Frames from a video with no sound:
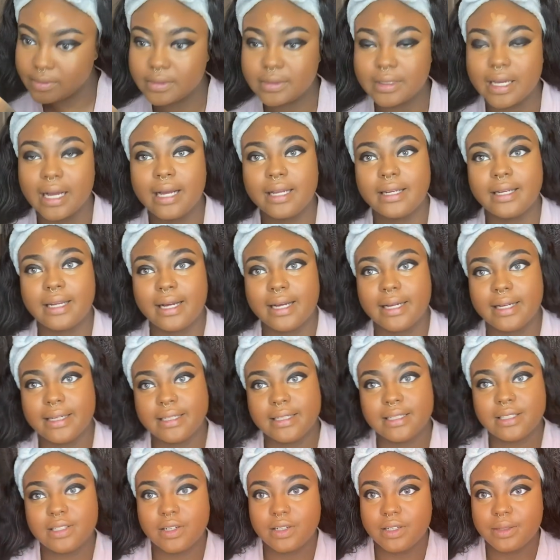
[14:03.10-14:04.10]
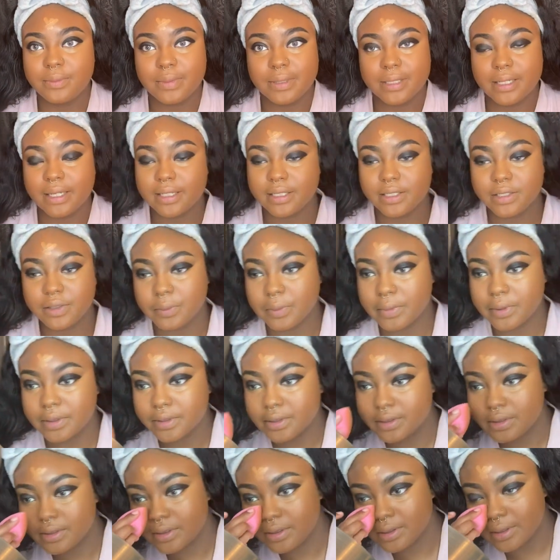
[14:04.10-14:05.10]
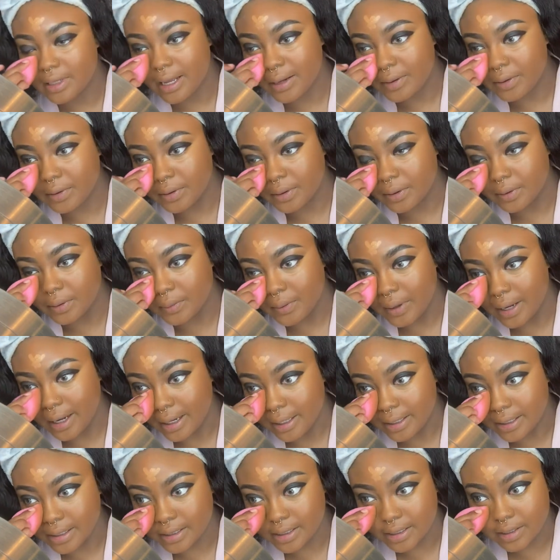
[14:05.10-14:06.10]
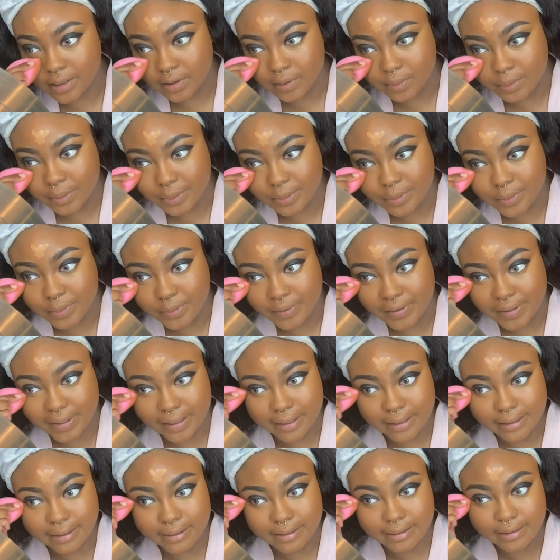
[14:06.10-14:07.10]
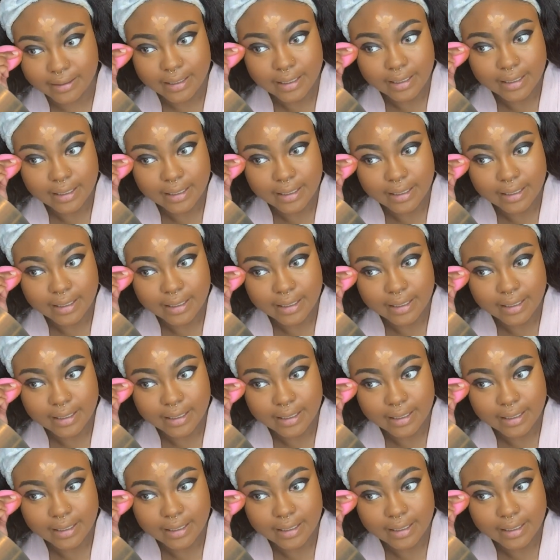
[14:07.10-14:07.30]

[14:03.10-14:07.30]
I lied. It's only been like two months. I don't know. I honestly don't remember when I got it.